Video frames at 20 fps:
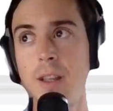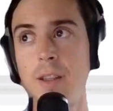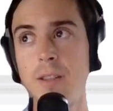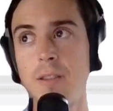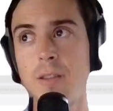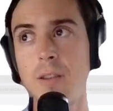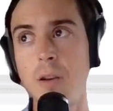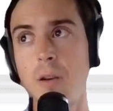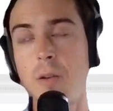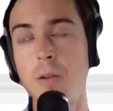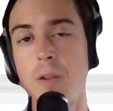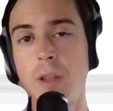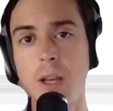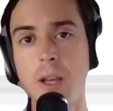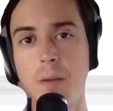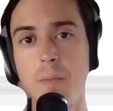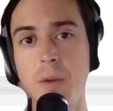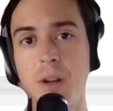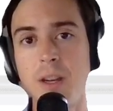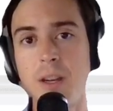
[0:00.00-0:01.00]
So like a
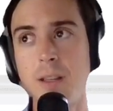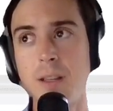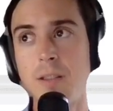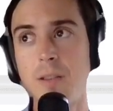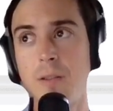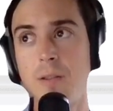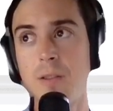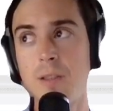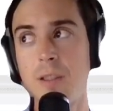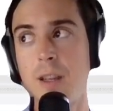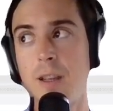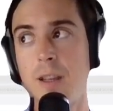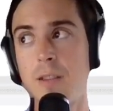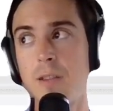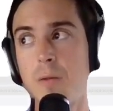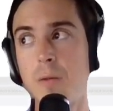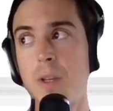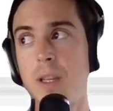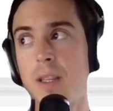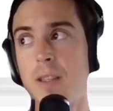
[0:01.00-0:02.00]
Monday, Tuesday,
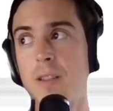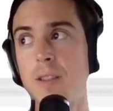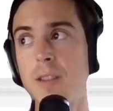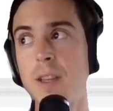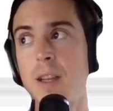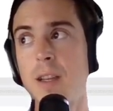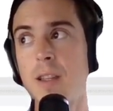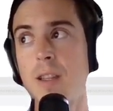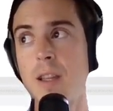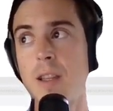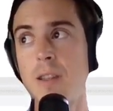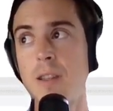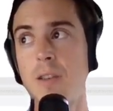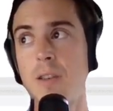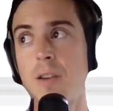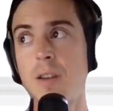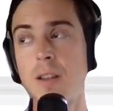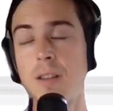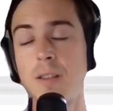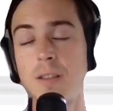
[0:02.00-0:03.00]
so we can say that
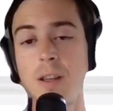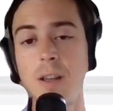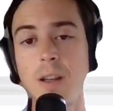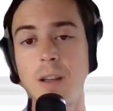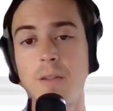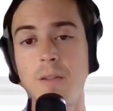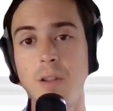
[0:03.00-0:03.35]
their consecutive